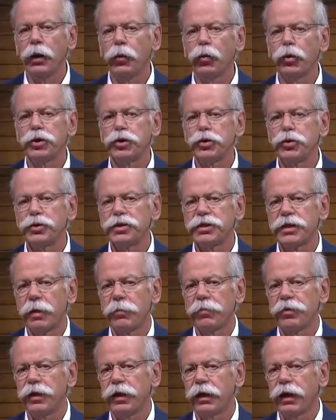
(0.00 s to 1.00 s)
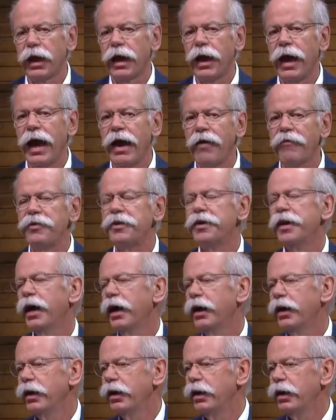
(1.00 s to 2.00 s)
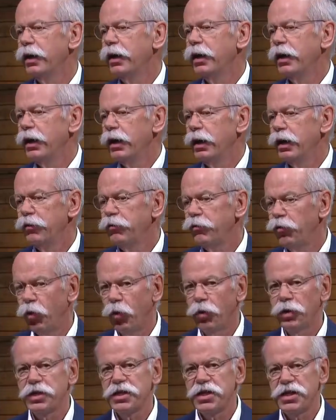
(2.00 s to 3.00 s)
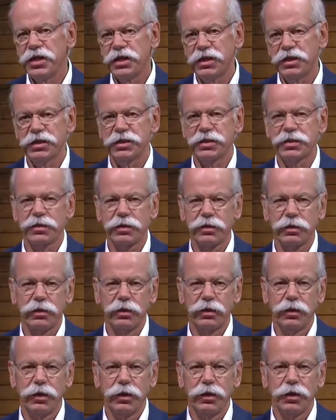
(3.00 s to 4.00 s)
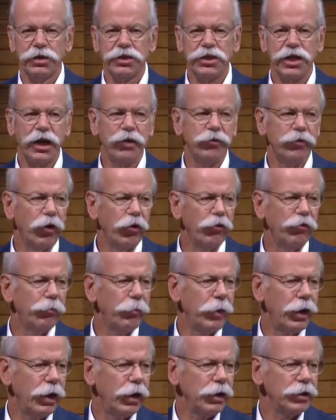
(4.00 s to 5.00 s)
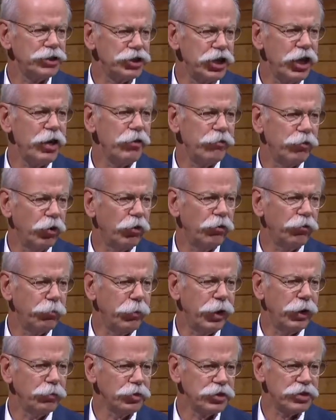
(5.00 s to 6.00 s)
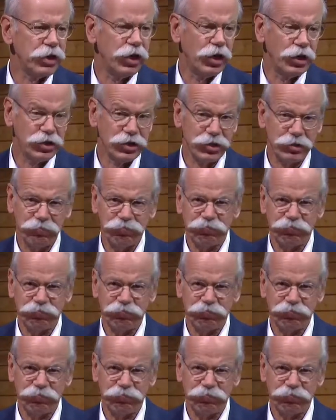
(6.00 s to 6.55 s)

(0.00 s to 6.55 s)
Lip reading: would do something I haven't done in 40 years. Shave off my mustache.